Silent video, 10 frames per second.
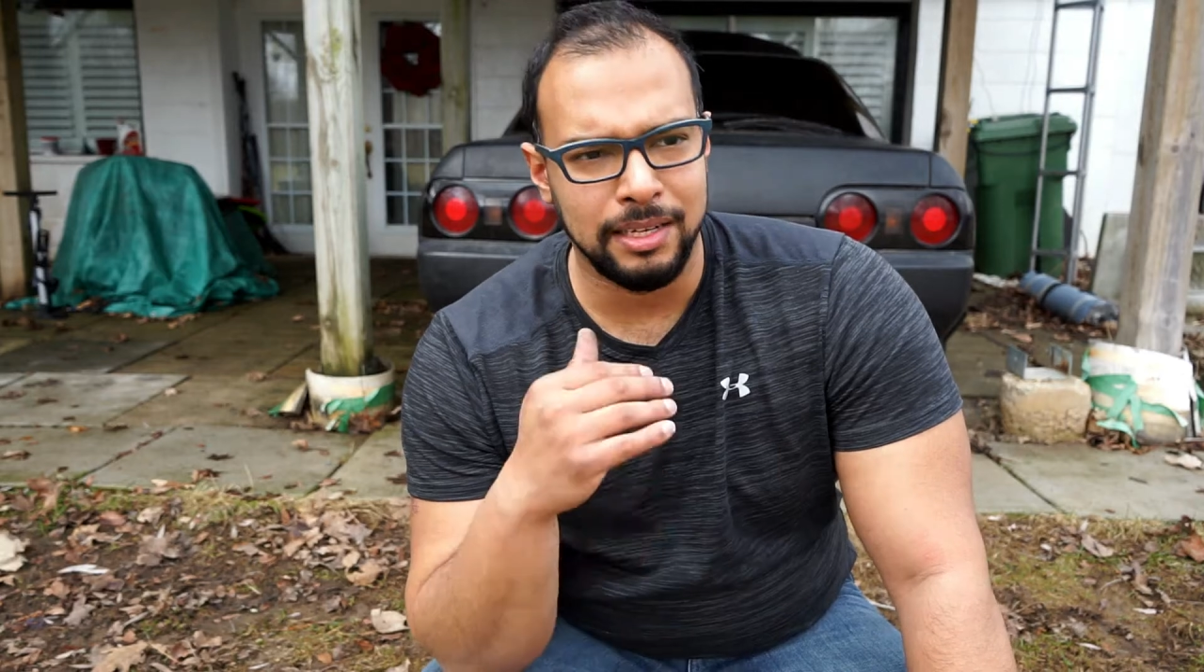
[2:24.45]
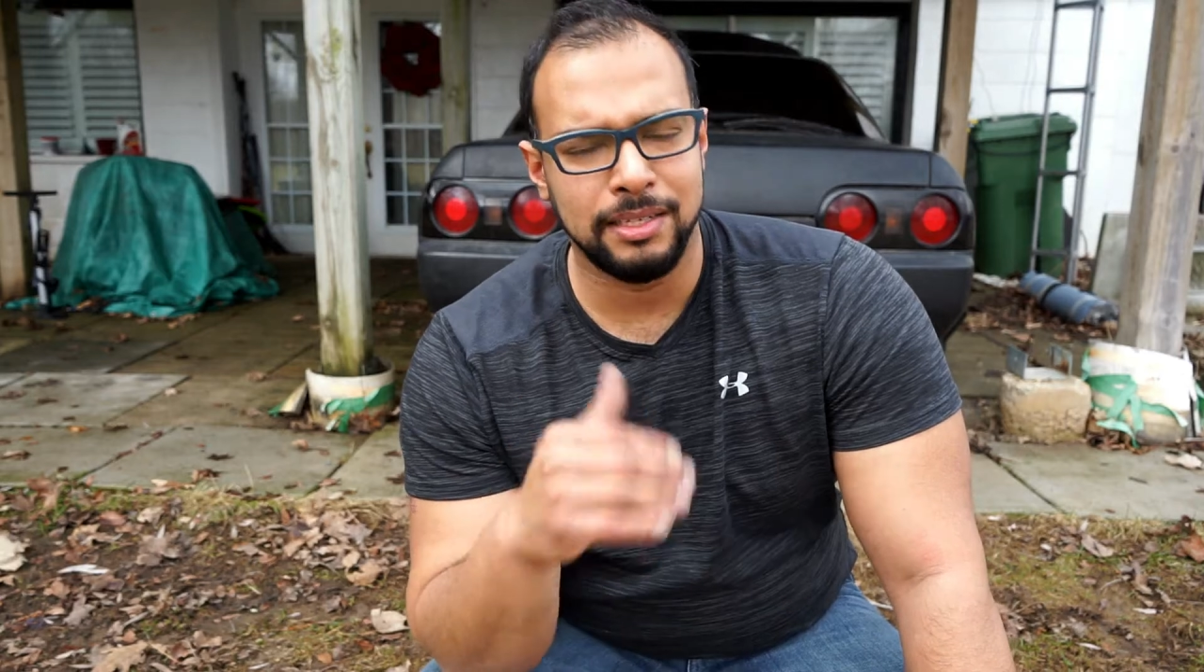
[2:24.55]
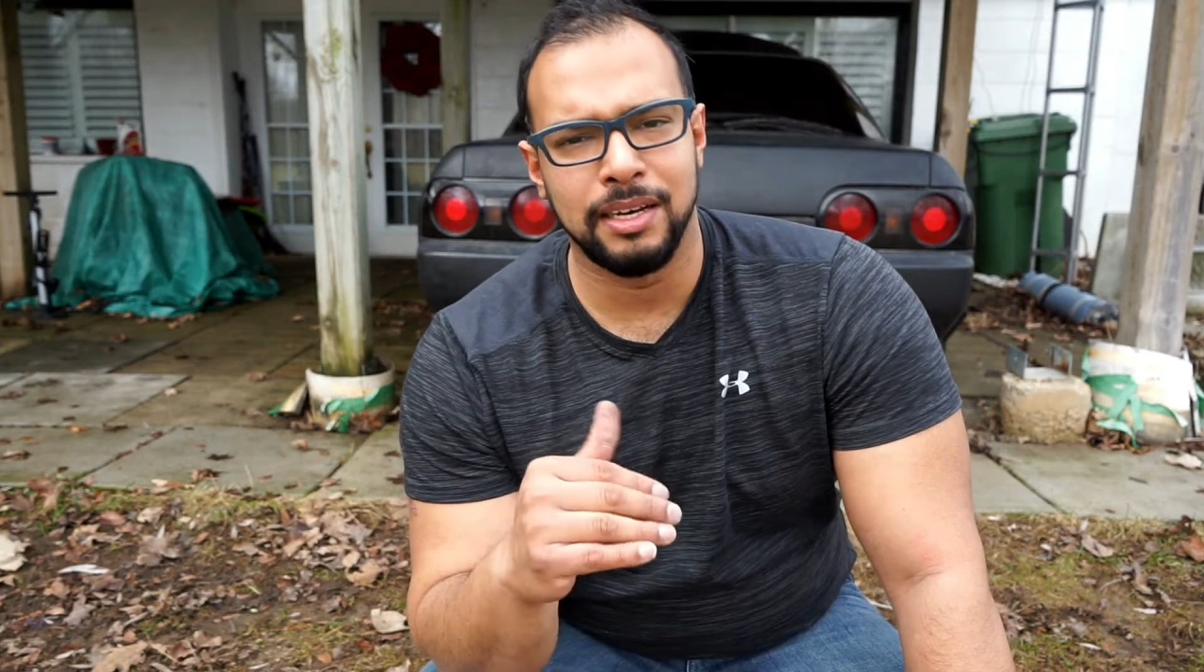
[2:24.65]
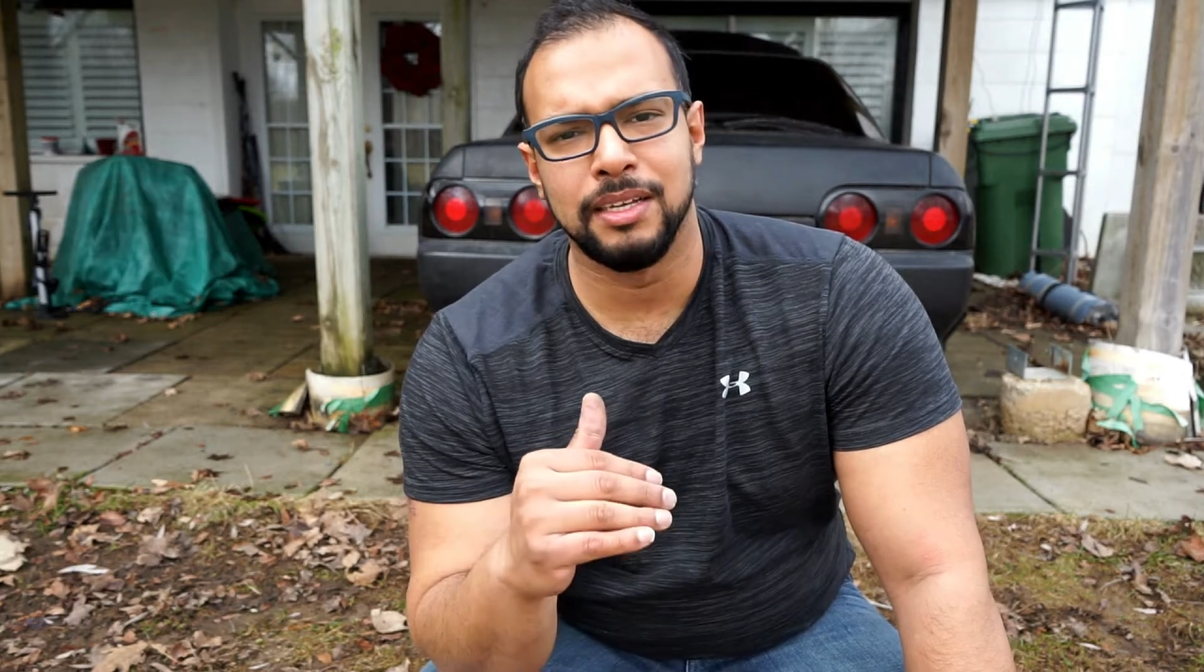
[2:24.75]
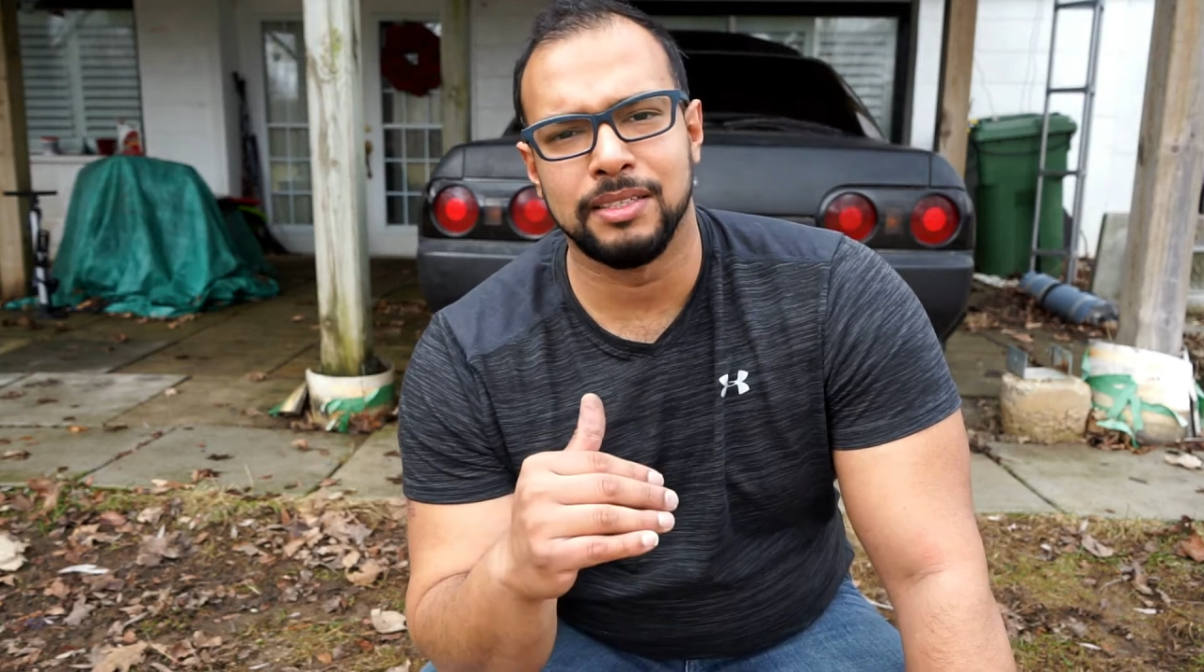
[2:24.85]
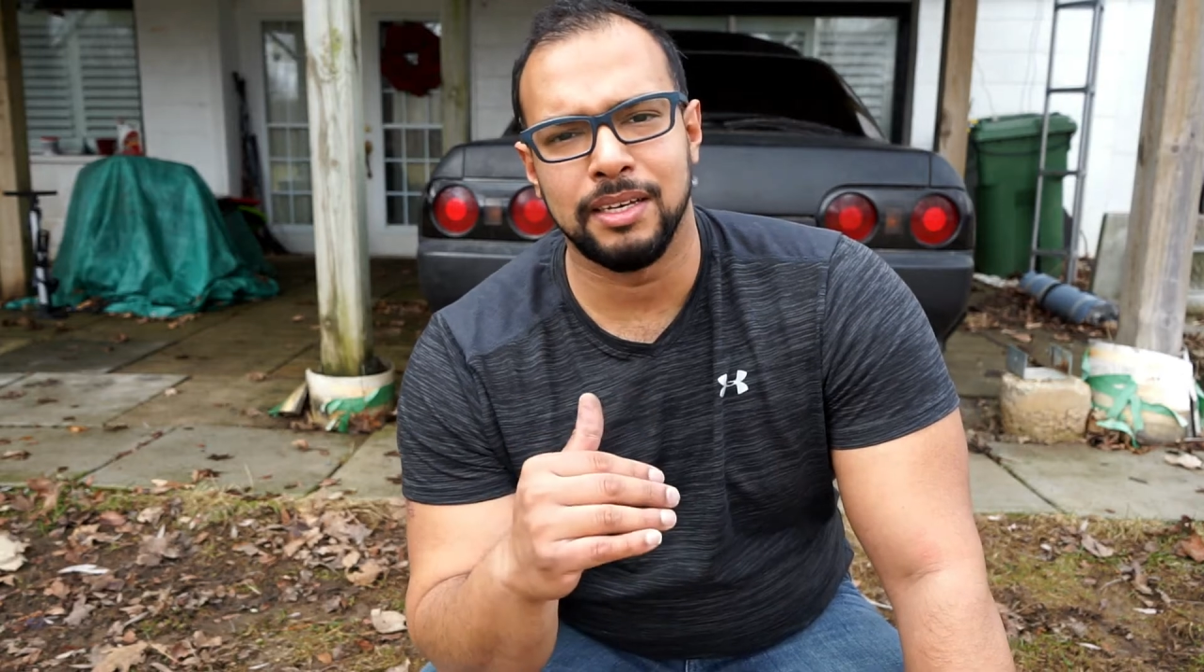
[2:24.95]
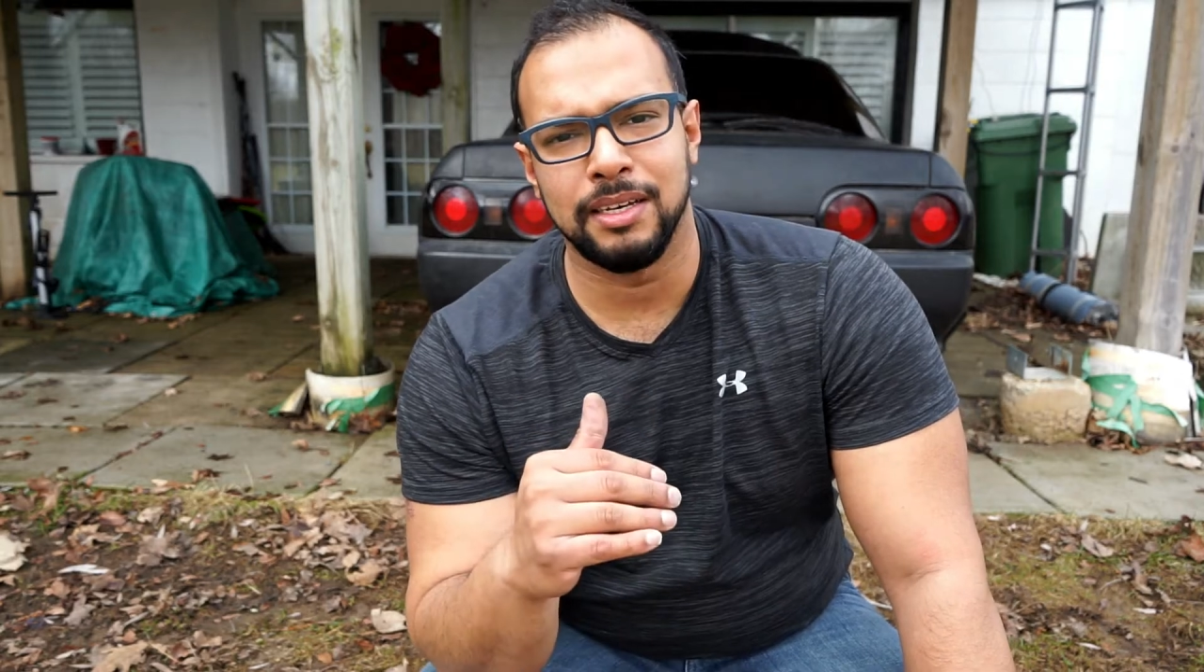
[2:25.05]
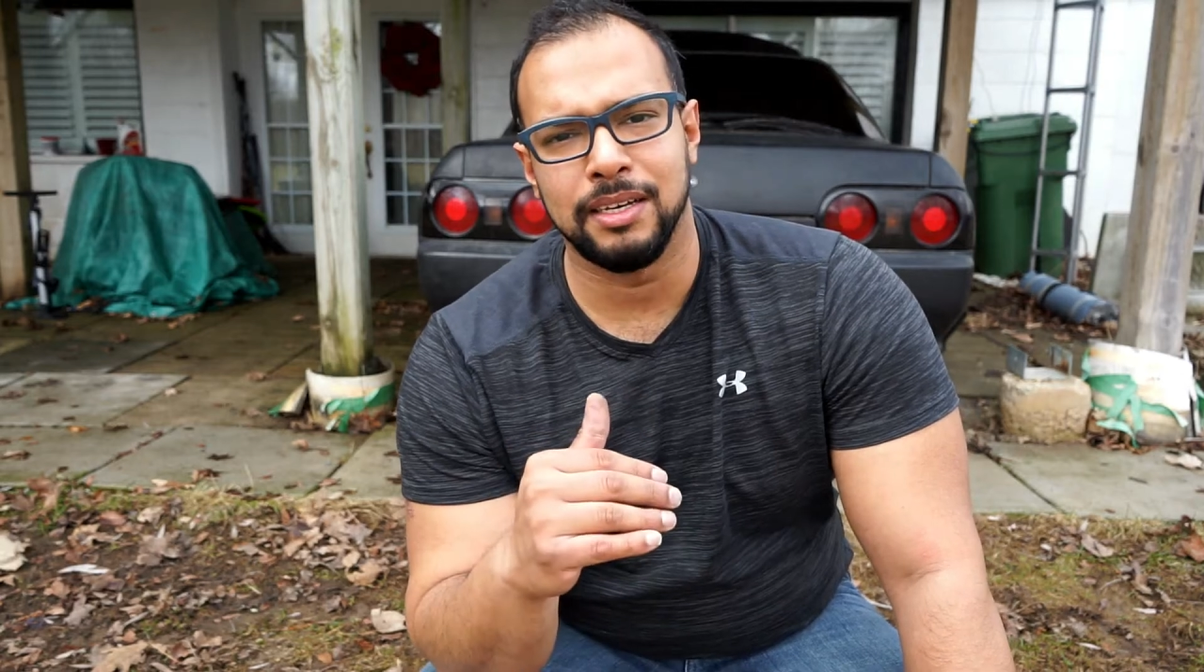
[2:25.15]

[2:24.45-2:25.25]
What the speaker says: it does